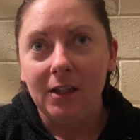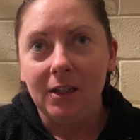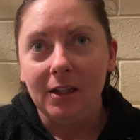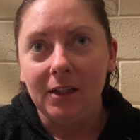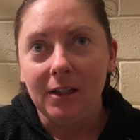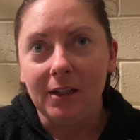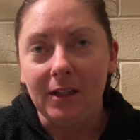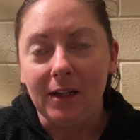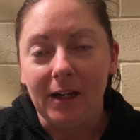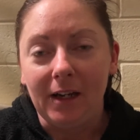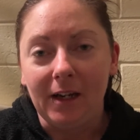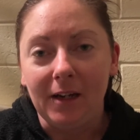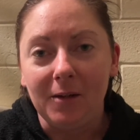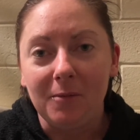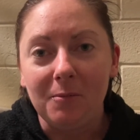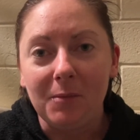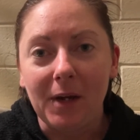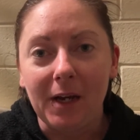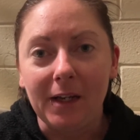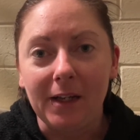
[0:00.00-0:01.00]
yeah,
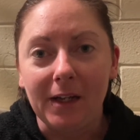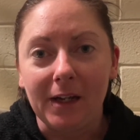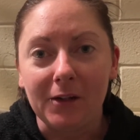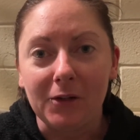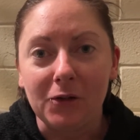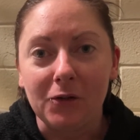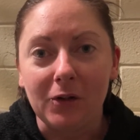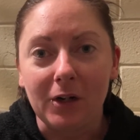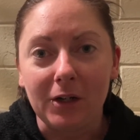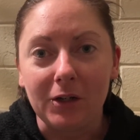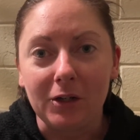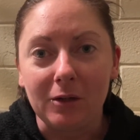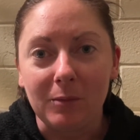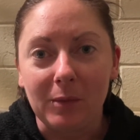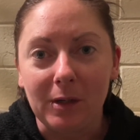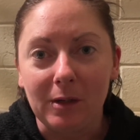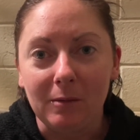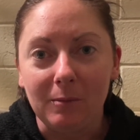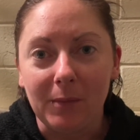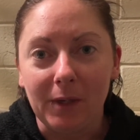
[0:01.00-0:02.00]
made that stretch a
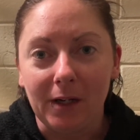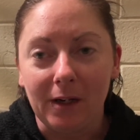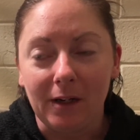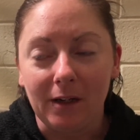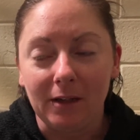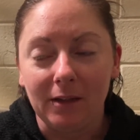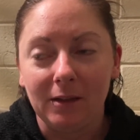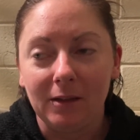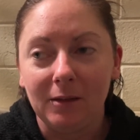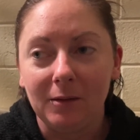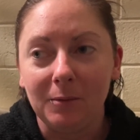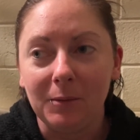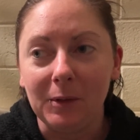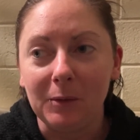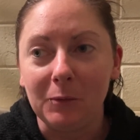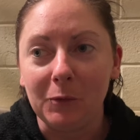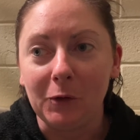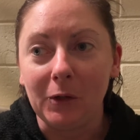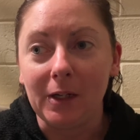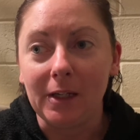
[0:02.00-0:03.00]
bit better, a bit
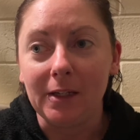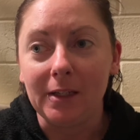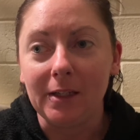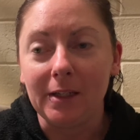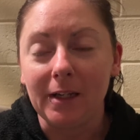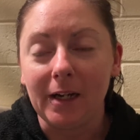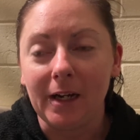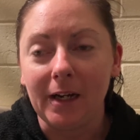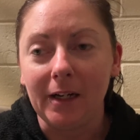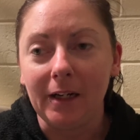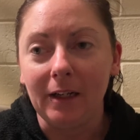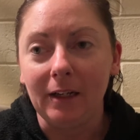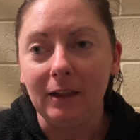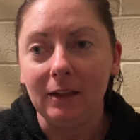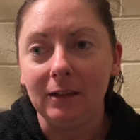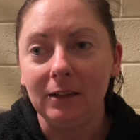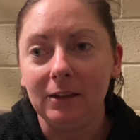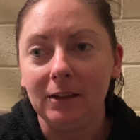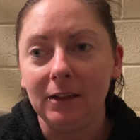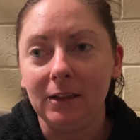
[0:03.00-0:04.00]
more entertaining.
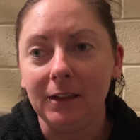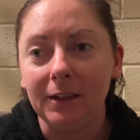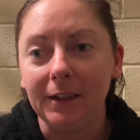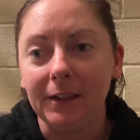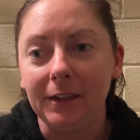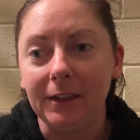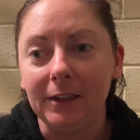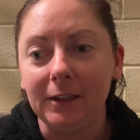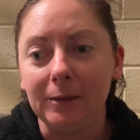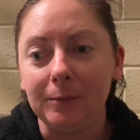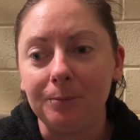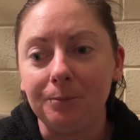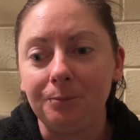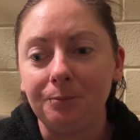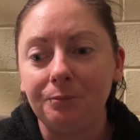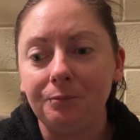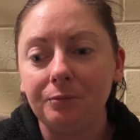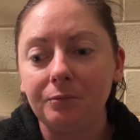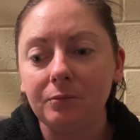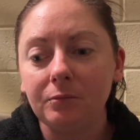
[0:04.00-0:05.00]

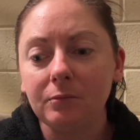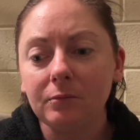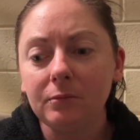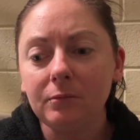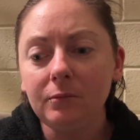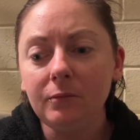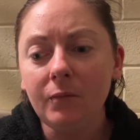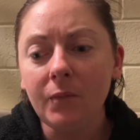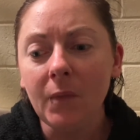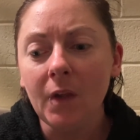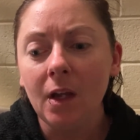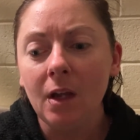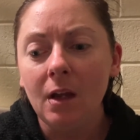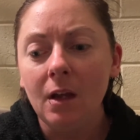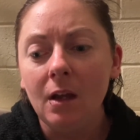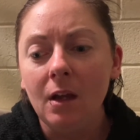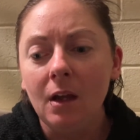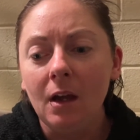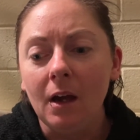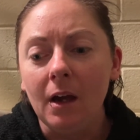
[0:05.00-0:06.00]

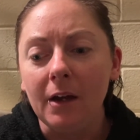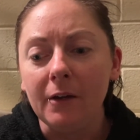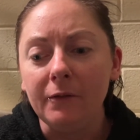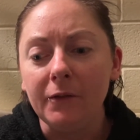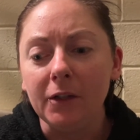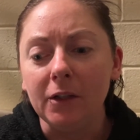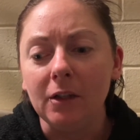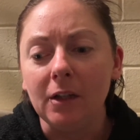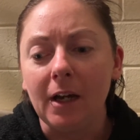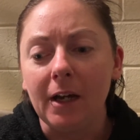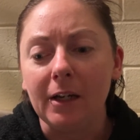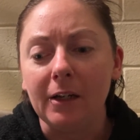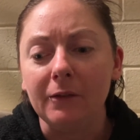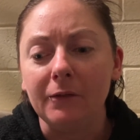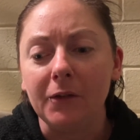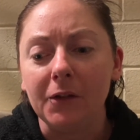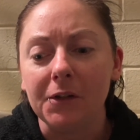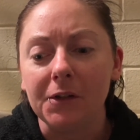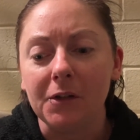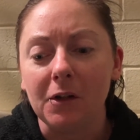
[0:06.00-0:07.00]
I feel like if
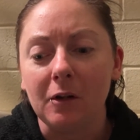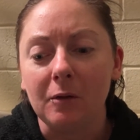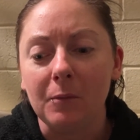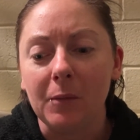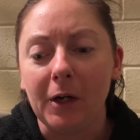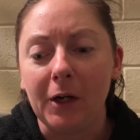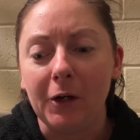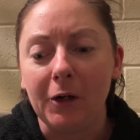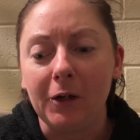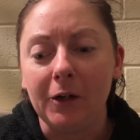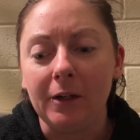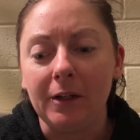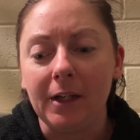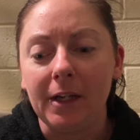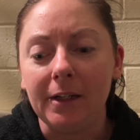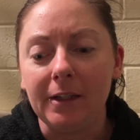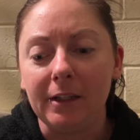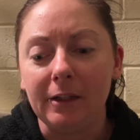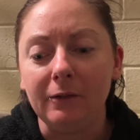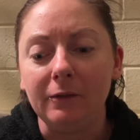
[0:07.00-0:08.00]
I was on my own, that
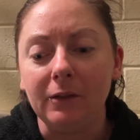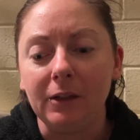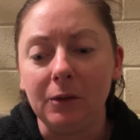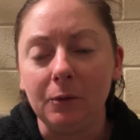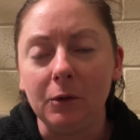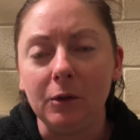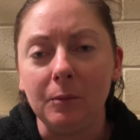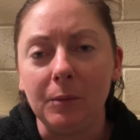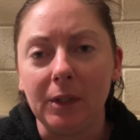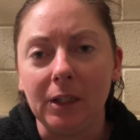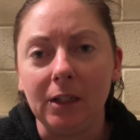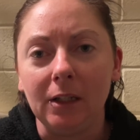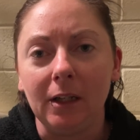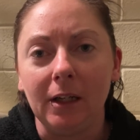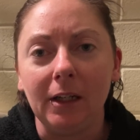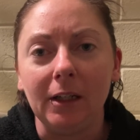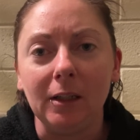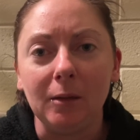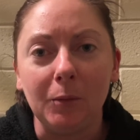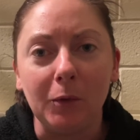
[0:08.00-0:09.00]
definitely would have been
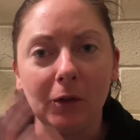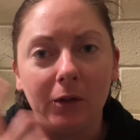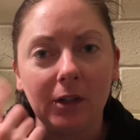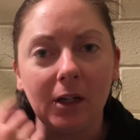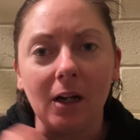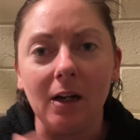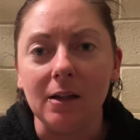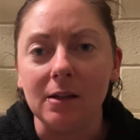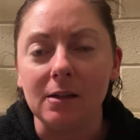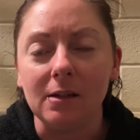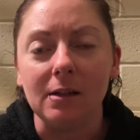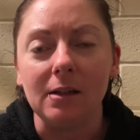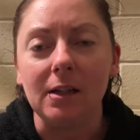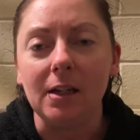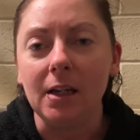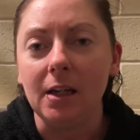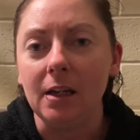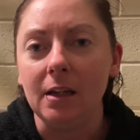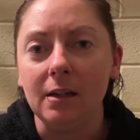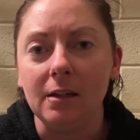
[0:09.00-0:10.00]
like a podcast in the
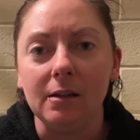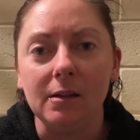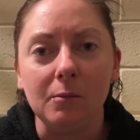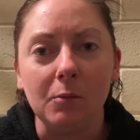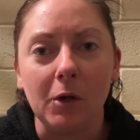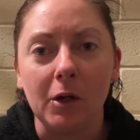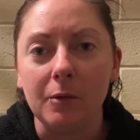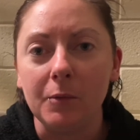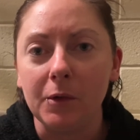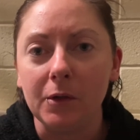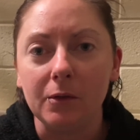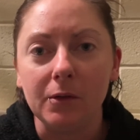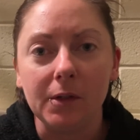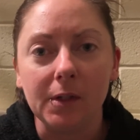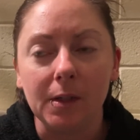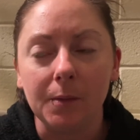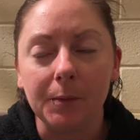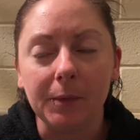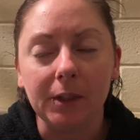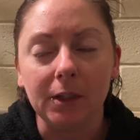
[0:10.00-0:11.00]
ears moment or
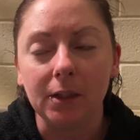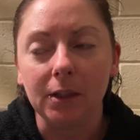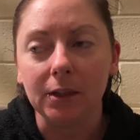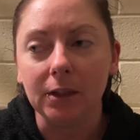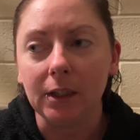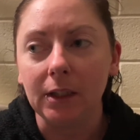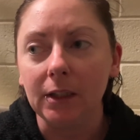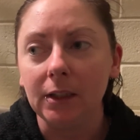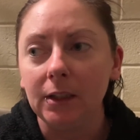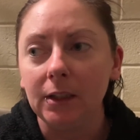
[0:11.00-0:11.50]
something like that.